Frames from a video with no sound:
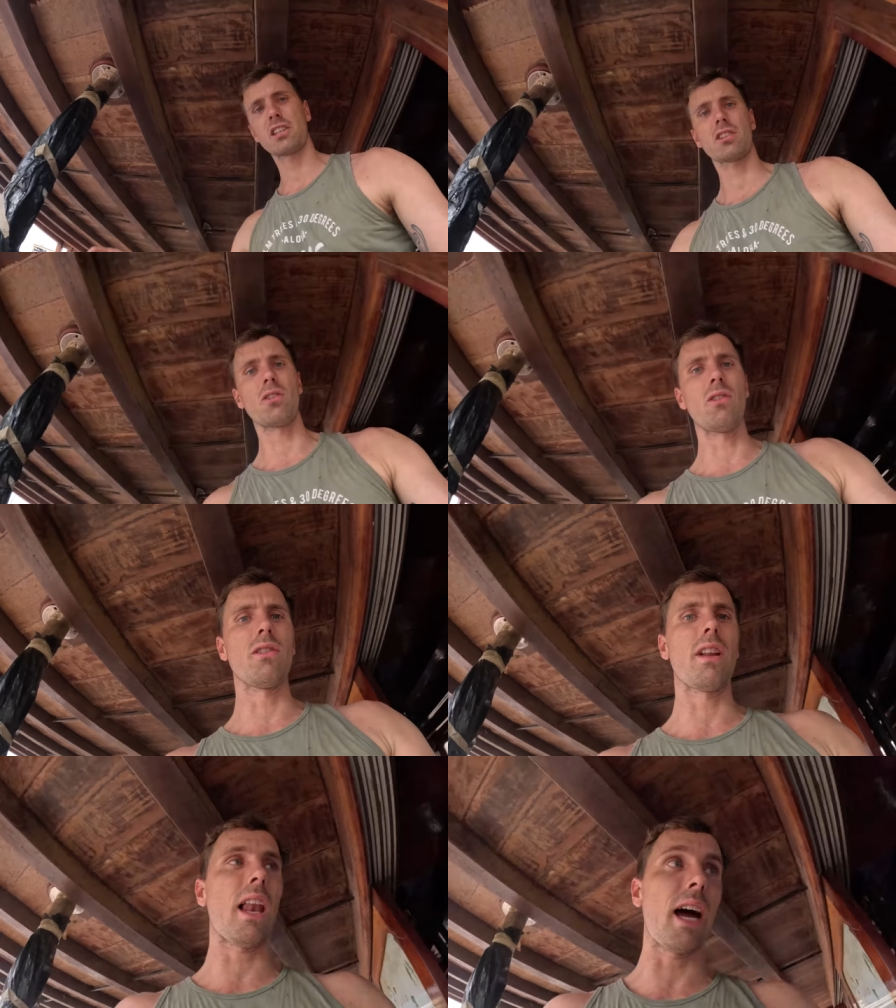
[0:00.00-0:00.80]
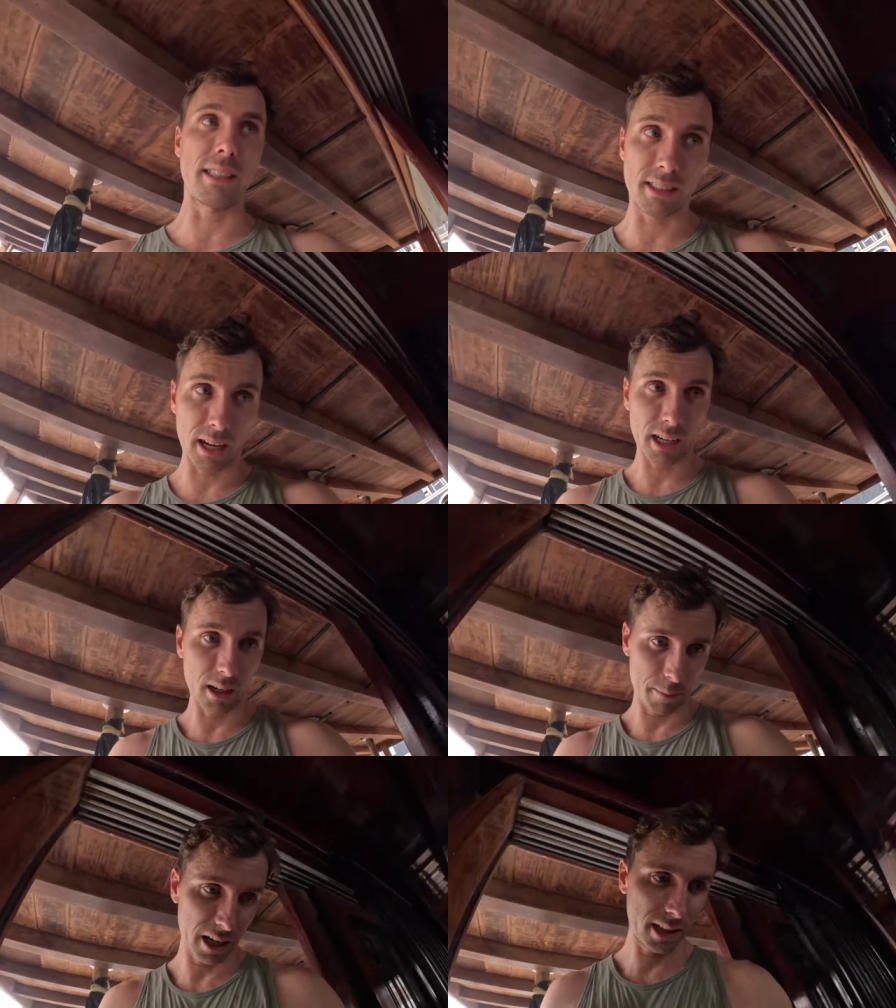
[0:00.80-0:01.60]
just all the lights that are
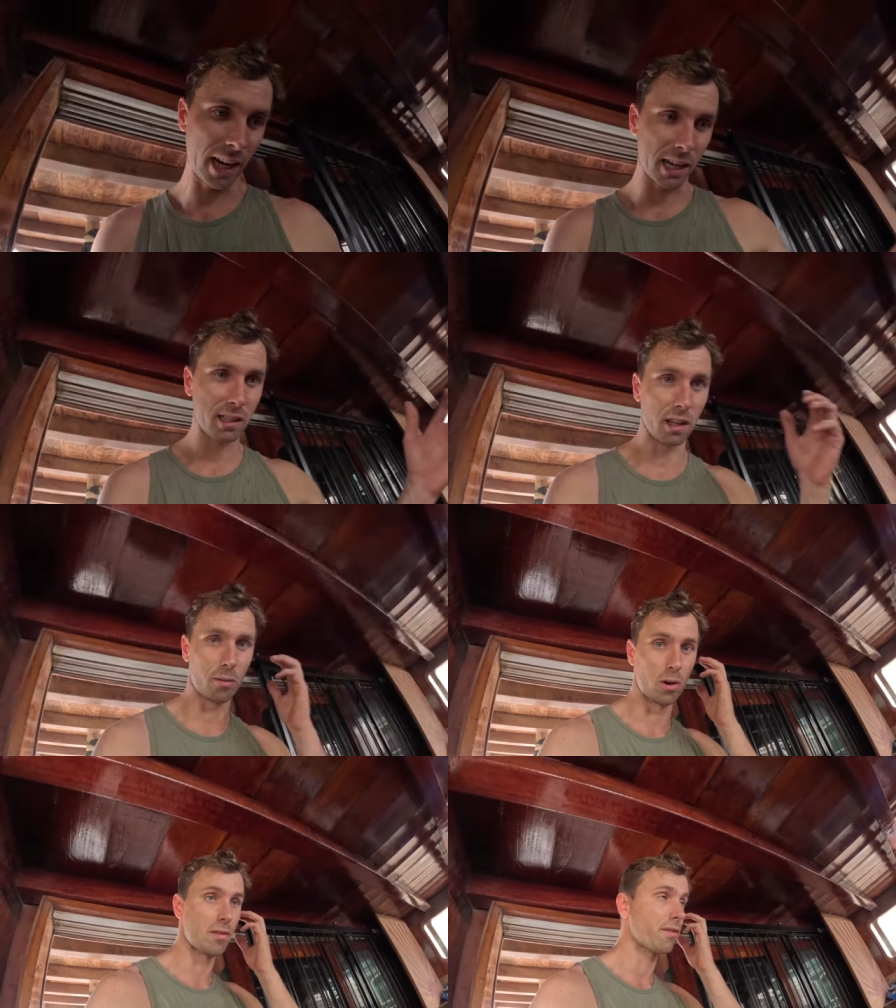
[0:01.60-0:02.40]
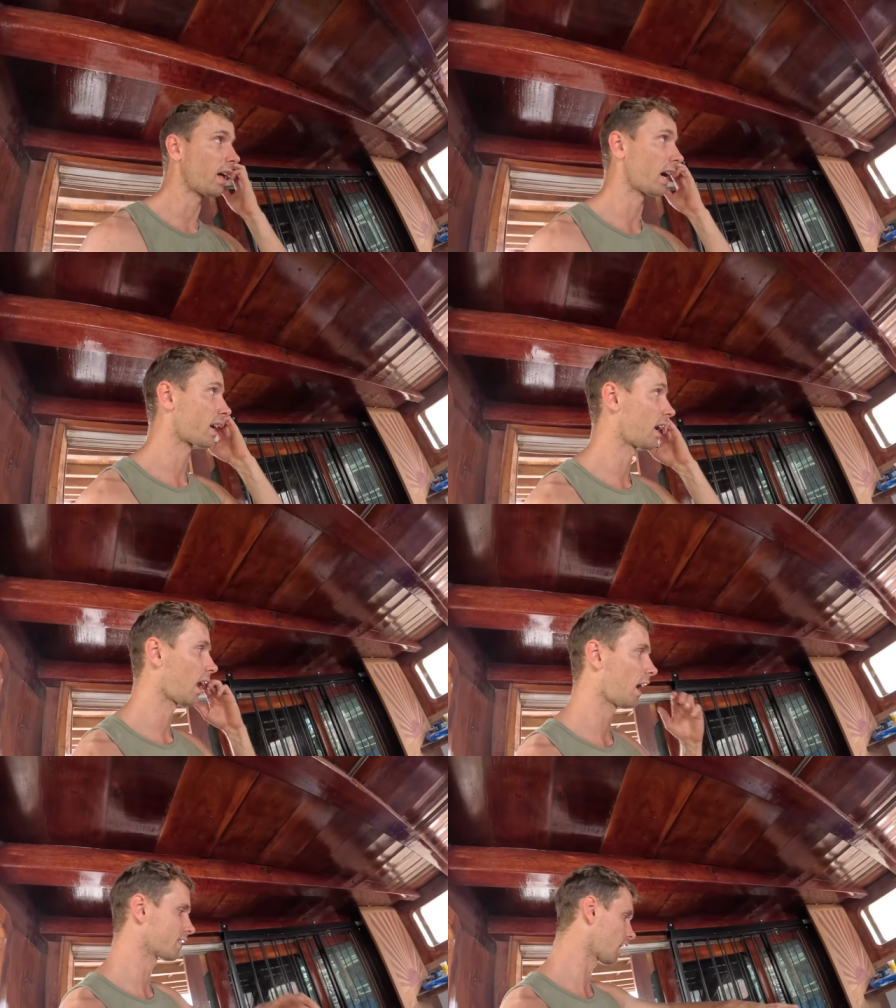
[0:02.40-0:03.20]
going to be attached to the roof that are going to
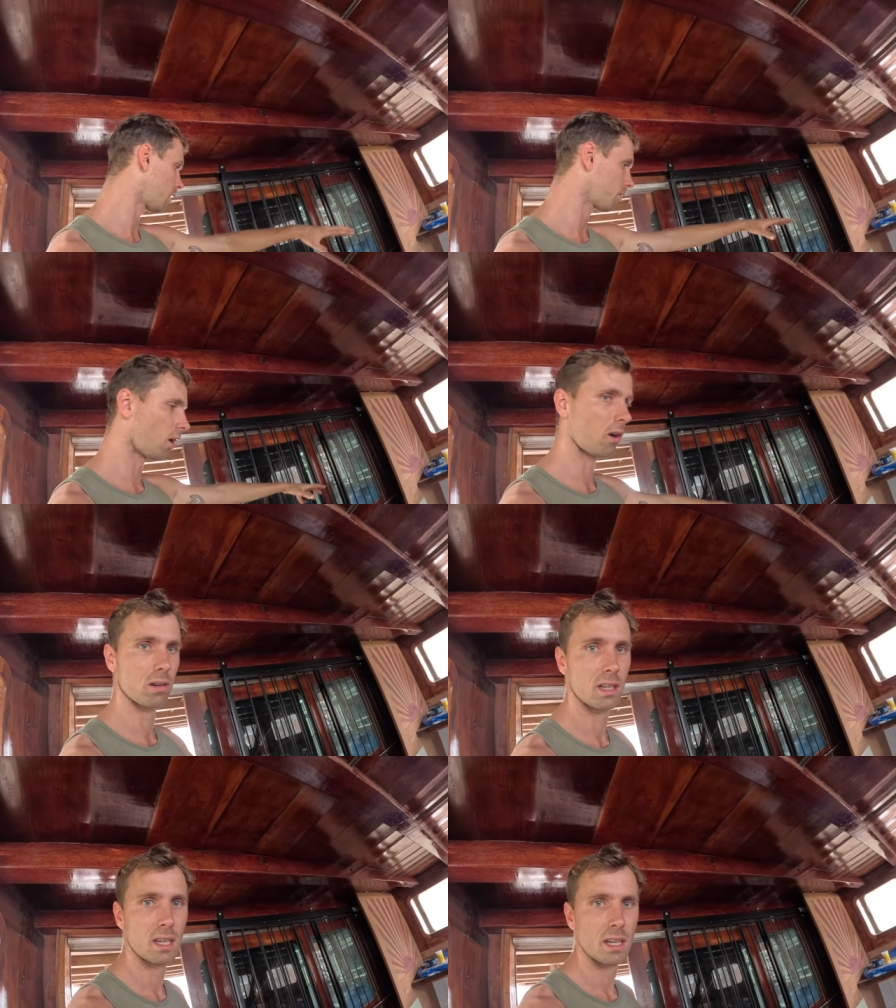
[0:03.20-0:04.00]
light up the whole